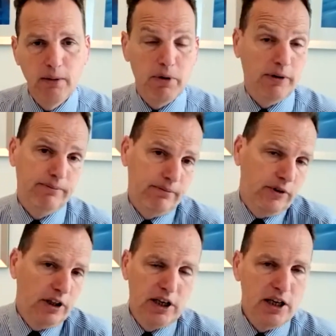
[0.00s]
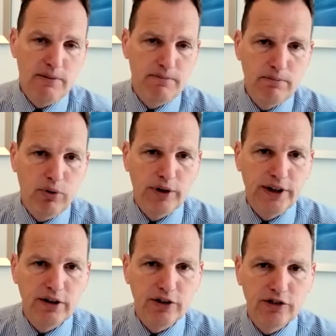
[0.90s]
But the key point
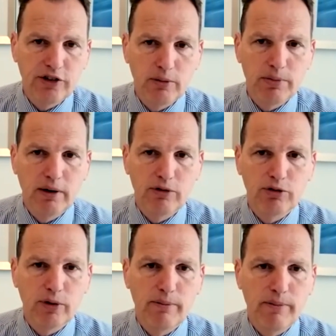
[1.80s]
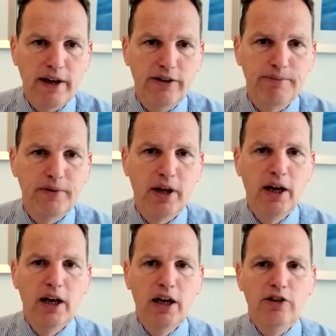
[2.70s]
here is that the primaries weren't met.
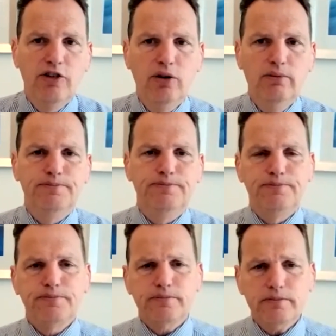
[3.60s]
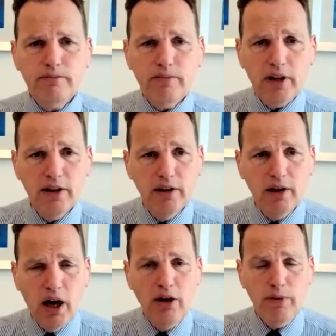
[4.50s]
So
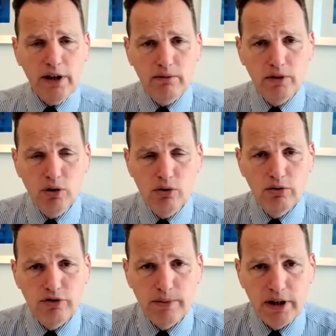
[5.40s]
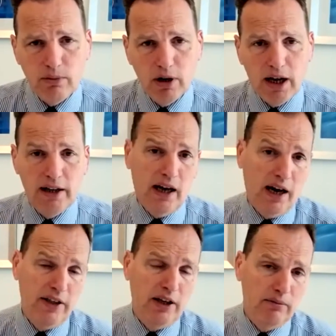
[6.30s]
how do we go from here? Well,
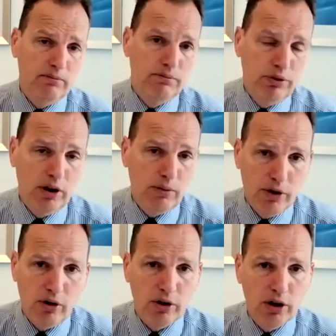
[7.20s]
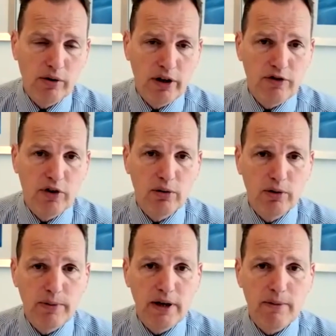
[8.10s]
I think probably we're not going to go any further
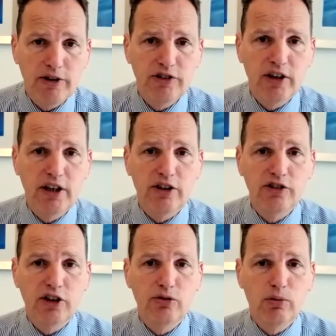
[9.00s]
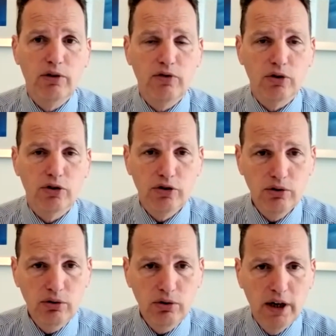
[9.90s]
with BMS
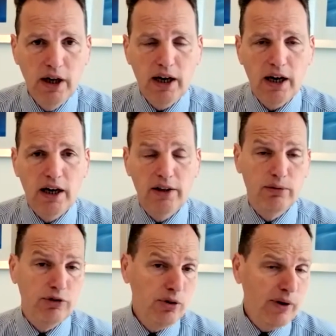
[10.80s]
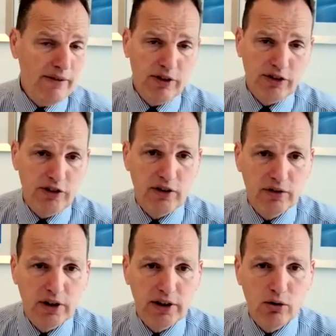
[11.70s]
986142. There was no evidence here of
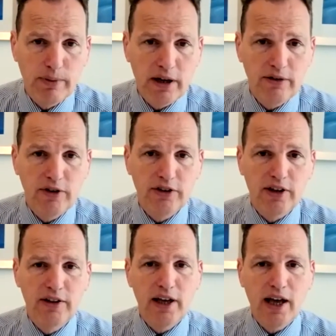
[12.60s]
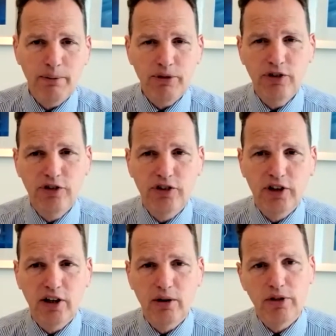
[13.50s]
clinical benefit. And the absence,
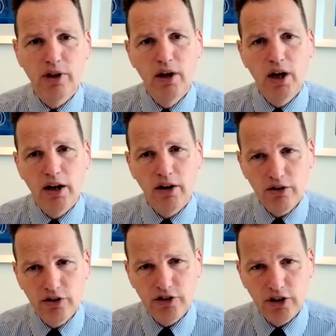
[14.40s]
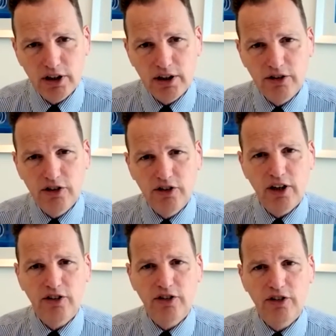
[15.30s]
together with another study,
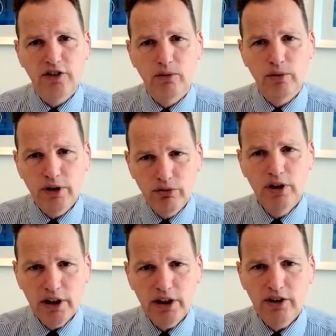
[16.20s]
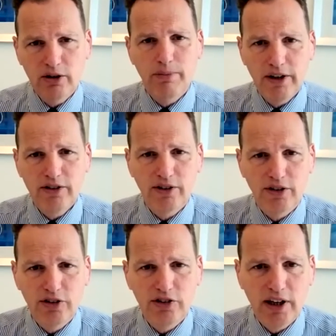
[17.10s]
suggests that we really need to better
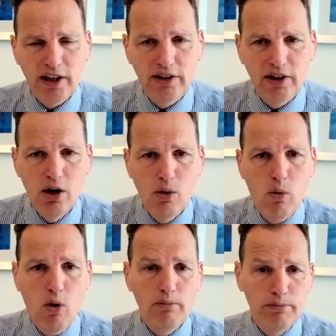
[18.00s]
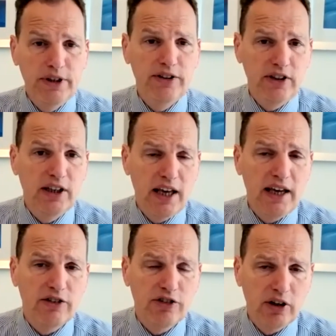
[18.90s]
understand what BTK
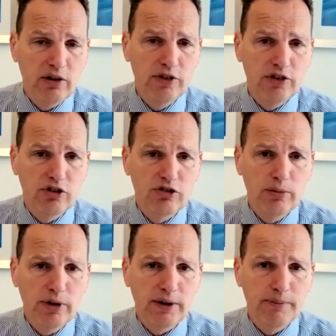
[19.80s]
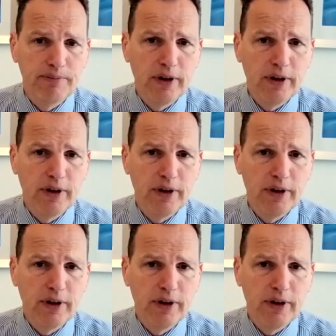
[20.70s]
itself is contributing.